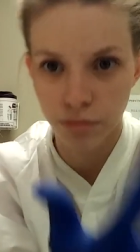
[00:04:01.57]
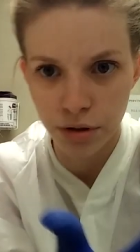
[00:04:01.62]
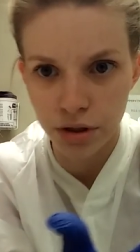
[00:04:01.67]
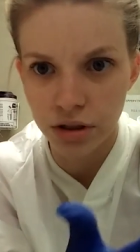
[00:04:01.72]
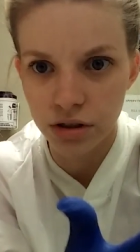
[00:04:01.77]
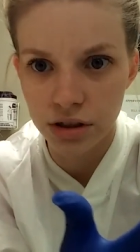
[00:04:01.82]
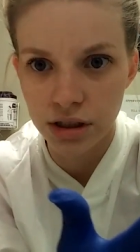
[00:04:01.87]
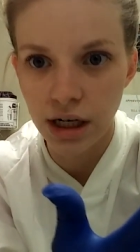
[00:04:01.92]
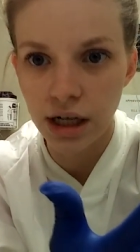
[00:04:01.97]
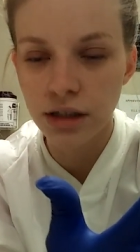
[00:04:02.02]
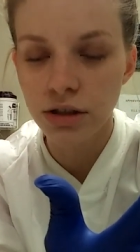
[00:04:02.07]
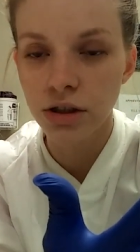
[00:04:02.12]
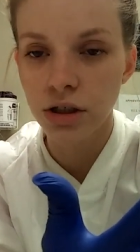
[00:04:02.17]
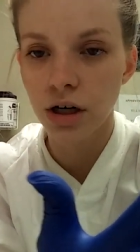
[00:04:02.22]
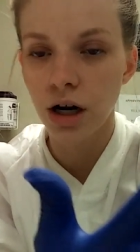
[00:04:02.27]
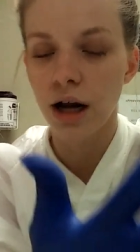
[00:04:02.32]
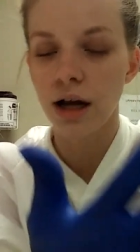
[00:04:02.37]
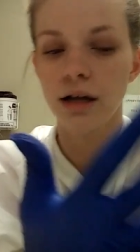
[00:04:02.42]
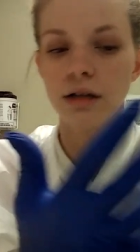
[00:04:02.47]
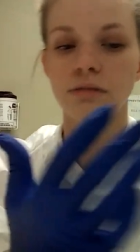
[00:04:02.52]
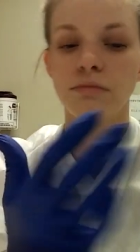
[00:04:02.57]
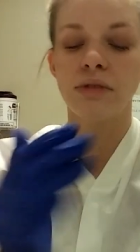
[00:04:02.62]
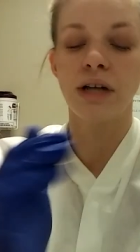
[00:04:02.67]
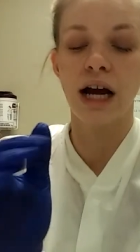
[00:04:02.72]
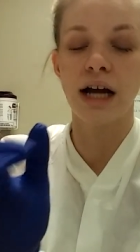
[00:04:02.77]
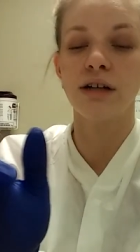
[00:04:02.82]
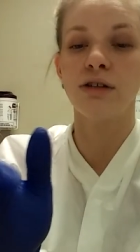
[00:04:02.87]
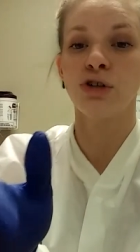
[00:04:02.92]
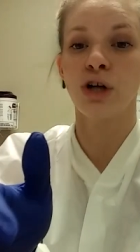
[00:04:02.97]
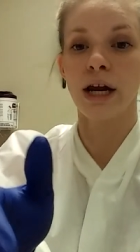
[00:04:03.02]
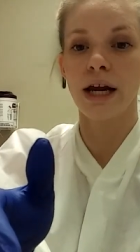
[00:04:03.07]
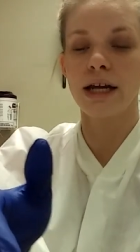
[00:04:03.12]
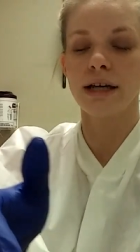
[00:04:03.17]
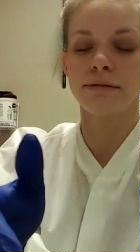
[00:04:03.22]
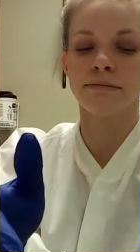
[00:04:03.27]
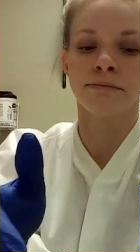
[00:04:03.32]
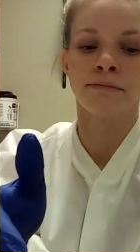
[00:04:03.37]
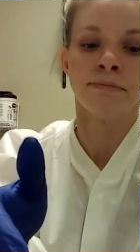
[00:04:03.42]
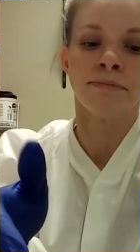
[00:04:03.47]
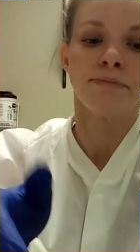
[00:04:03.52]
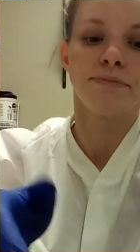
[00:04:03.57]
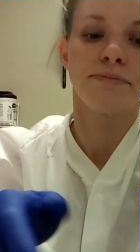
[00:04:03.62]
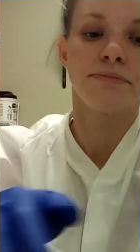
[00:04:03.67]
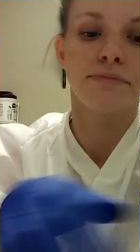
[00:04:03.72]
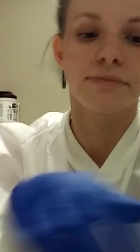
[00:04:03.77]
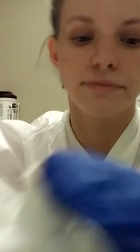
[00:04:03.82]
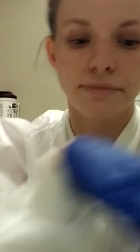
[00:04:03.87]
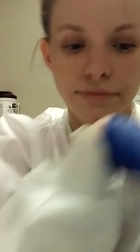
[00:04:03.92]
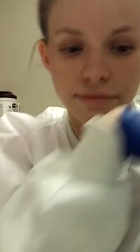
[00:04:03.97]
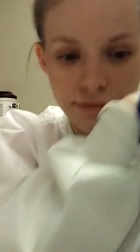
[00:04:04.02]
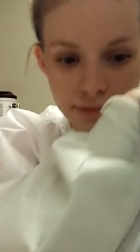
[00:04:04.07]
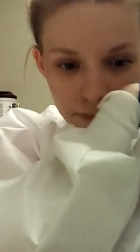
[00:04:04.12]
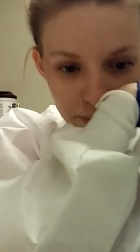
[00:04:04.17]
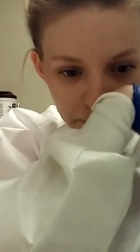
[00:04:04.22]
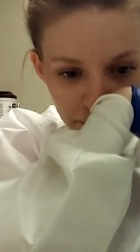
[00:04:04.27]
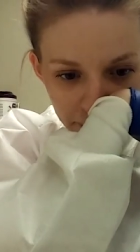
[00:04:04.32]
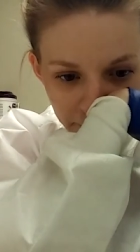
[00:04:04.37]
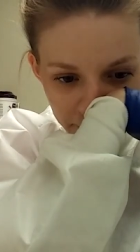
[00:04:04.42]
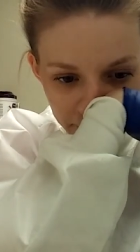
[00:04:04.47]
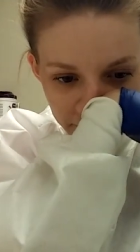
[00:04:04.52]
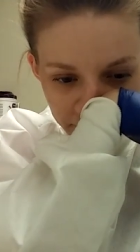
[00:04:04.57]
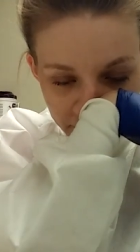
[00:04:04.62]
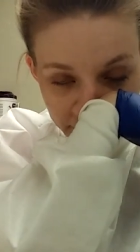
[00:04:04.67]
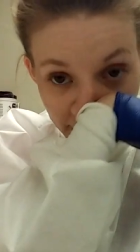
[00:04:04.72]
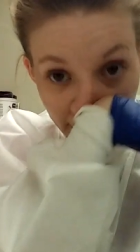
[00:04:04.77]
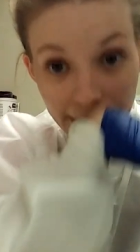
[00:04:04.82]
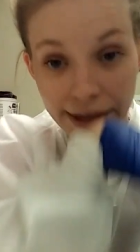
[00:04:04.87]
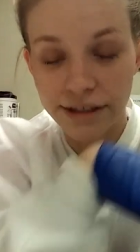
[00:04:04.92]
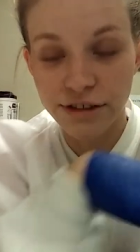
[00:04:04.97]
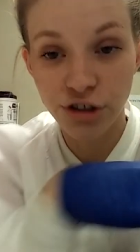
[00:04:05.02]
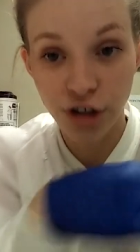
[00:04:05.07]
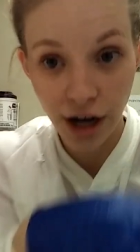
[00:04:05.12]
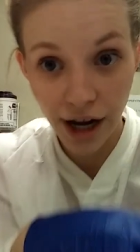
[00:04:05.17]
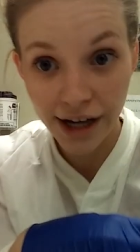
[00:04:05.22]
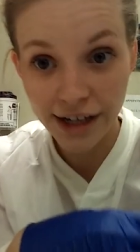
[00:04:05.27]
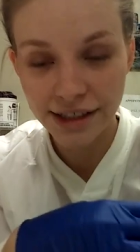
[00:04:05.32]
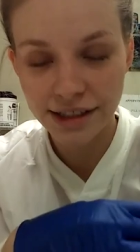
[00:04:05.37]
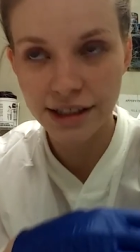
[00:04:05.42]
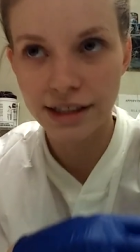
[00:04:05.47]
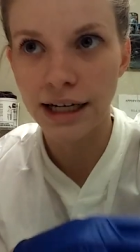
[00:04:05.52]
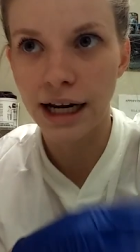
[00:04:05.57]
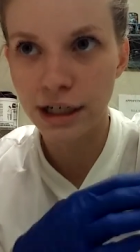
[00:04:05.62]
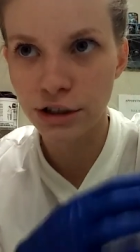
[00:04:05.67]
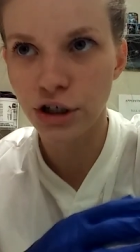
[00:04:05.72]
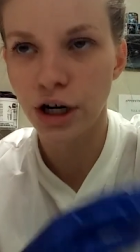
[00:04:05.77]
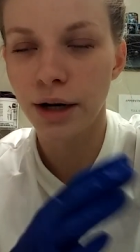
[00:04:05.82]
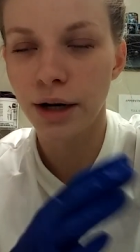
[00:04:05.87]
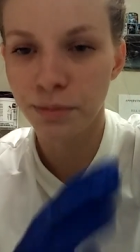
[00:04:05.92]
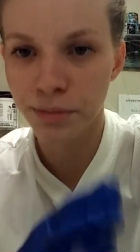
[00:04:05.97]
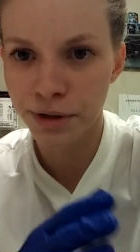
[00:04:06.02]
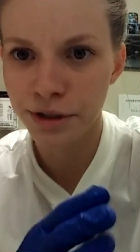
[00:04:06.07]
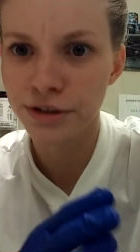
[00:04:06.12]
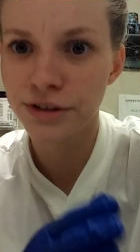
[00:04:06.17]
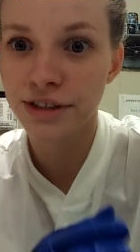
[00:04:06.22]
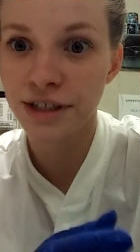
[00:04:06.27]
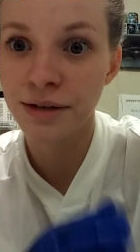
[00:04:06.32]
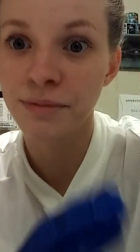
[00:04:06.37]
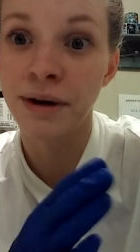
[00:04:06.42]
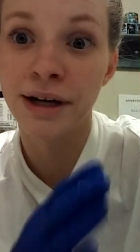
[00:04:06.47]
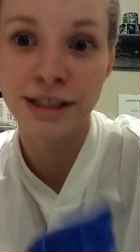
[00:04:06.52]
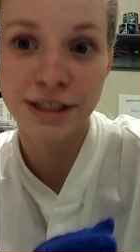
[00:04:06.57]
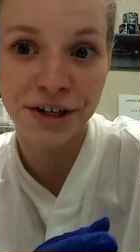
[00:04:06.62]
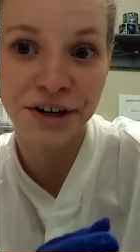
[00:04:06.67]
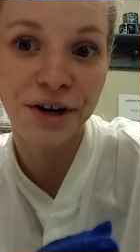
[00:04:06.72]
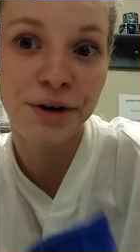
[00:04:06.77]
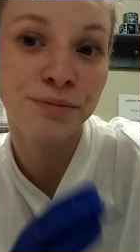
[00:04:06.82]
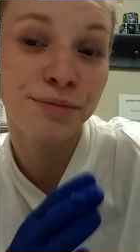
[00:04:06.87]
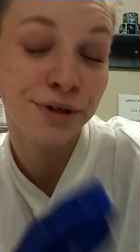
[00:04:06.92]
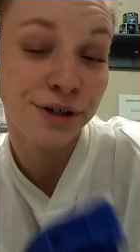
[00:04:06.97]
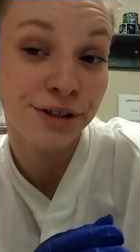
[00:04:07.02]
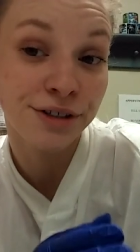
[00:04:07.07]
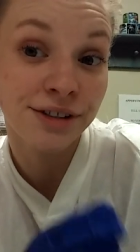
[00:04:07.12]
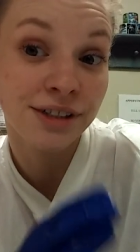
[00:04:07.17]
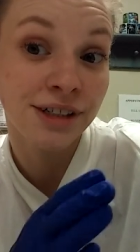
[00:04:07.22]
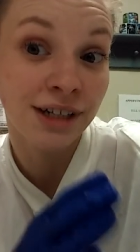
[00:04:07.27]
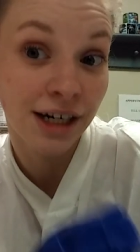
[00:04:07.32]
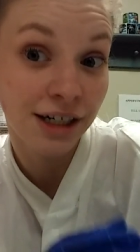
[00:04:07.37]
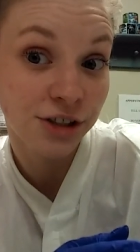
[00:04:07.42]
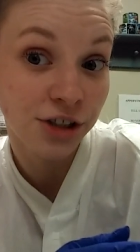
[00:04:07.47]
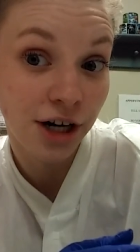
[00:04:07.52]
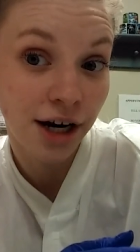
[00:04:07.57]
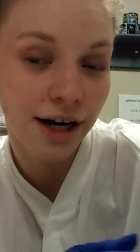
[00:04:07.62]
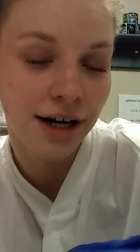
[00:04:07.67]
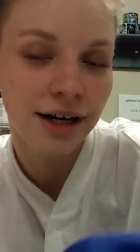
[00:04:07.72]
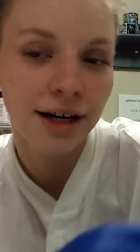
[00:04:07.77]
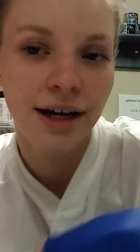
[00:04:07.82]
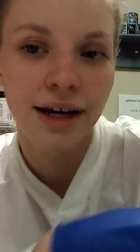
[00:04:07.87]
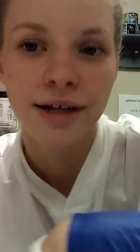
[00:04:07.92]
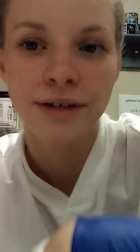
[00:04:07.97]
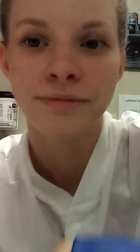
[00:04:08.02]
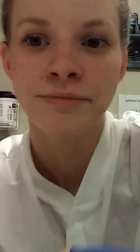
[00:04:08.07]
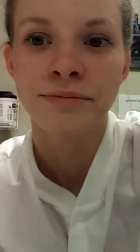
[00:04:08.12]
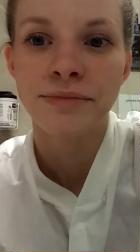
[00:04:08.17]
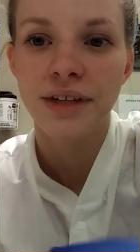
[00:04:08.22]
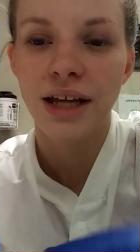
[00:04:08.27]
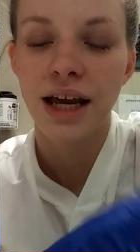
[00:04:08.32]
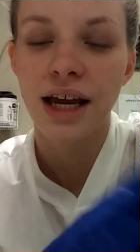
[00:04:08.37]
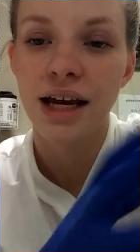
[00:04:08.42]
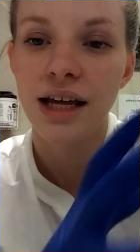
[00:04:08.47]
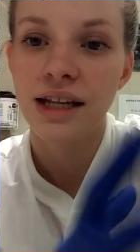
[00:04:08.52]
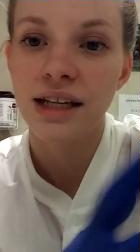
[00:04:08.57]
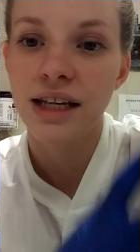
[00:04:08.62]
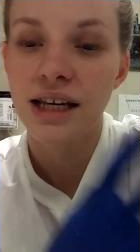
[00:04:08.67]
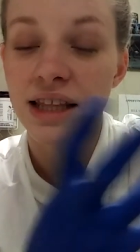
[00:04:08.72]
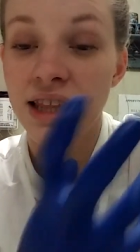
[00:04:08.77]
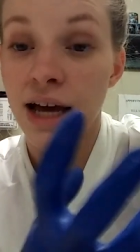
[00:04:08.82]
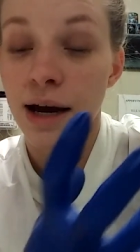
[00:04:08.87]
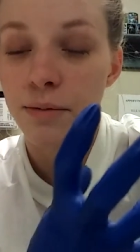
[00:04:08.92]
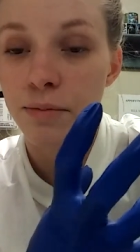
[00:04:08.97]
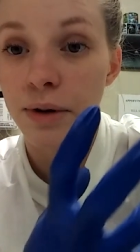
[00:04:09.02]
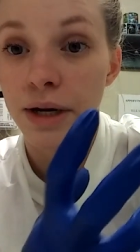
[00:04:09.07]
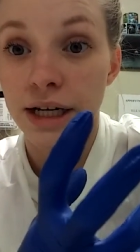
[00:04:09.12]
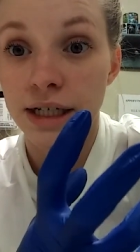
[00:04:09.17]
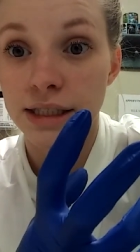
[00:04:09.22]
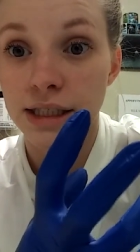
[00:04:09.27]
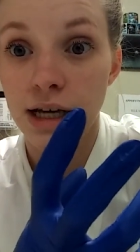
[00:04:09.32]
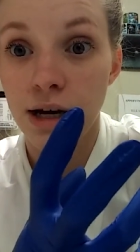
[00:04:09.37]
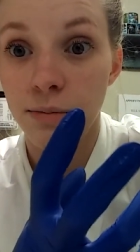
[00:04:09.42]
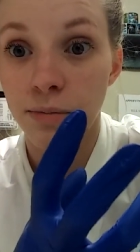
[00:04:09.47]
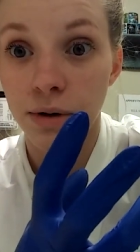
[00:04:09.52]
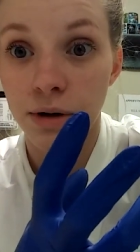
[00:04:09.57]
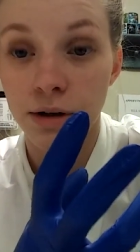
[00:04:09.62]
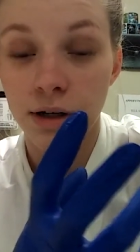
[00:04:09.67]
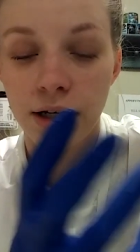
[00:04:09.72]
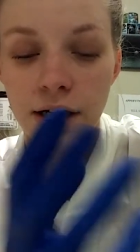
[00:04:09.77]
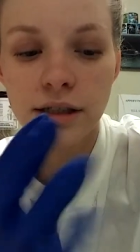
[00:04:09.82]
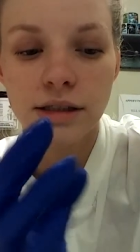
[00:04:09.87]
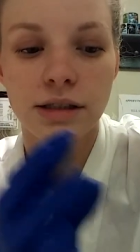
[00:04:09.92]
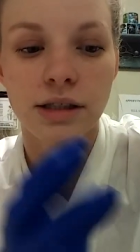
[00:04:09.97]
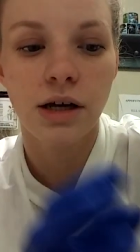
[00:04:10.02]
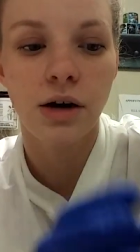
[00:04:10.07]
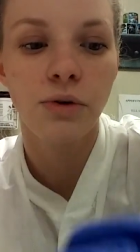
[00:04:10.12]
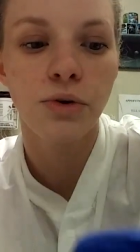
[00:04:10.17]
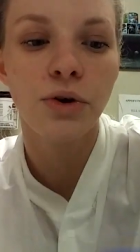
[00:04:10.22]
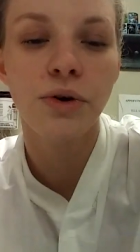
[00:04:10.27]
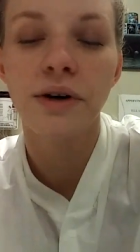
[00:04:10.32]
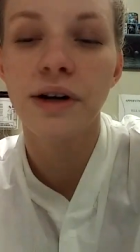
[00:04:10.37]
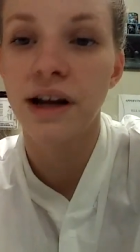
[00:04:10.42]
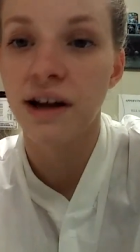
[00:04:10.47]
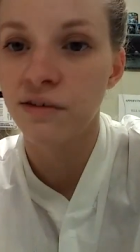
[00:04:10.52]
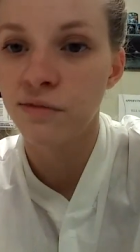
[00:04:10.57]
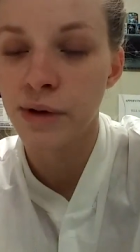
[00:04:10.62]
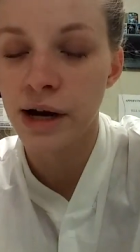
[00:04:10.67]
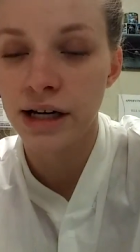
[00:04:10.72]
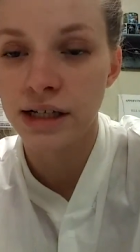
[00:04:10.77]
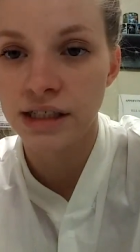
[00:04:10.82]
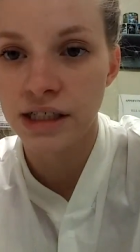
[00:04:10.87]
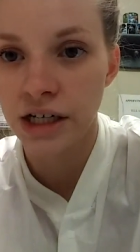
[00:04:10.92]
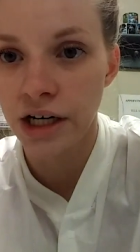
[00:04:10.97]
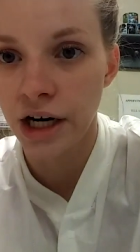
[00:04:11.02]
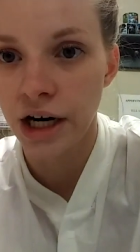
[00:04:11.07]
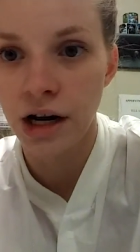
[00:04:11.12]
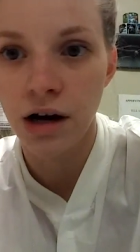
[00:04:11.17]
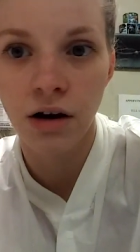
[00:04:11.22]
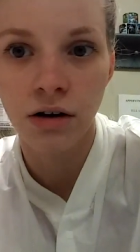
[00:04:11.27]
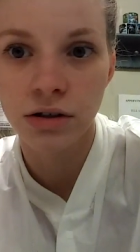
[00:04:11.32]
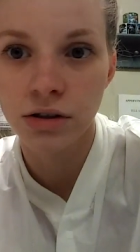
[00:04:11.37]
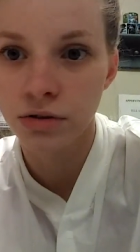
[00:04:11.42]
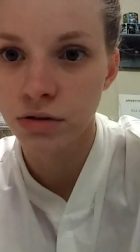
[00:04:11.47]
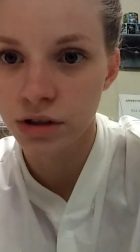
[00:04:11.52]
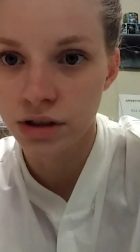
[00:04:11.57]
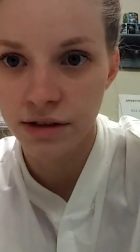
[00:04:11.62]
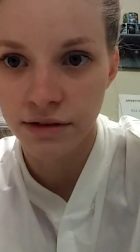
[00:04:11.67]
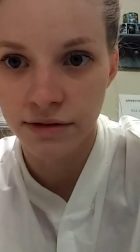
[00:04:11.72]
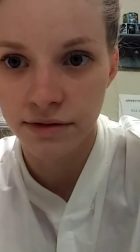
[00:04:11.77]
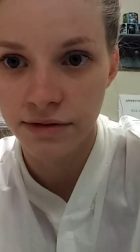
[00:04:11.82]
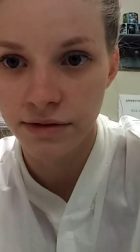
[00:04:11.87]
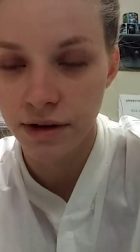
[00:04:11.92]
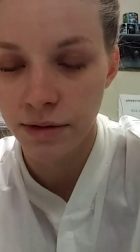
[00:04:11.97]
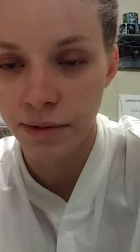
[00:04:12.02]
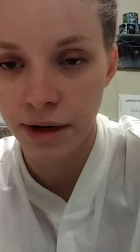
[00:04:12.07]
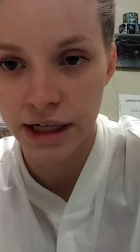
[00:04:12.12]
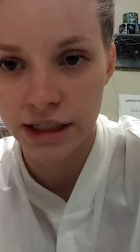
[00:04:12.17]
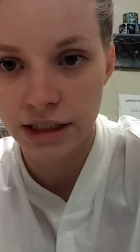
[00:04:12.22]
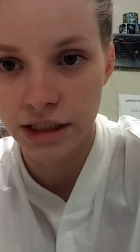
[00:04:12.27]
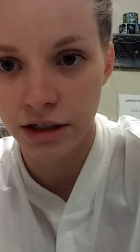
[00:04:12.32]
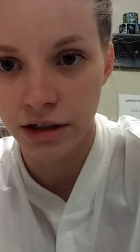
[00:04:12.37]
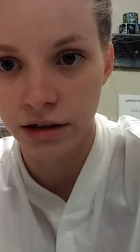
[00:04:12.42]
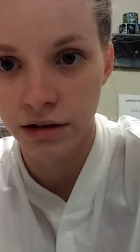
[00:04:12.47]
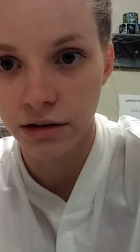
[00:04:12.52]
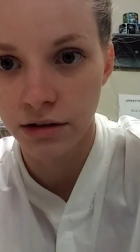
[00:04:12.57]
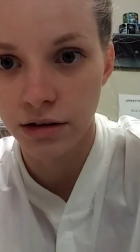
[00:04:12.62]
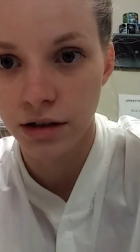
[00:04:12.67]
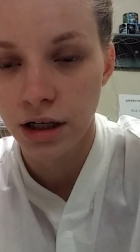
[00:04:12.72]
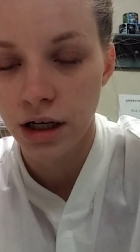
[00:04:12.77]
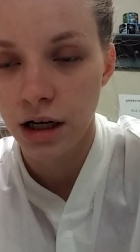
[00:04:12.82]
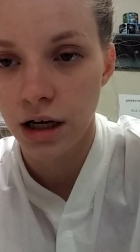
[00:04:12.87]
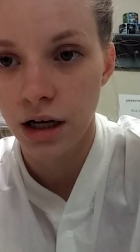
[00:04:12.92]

produce nitrite, nitrate, nitrite, nitrite producing bacteria produce nitrite, and that picks up on it. So you can have bacteria, all sorts of bacterial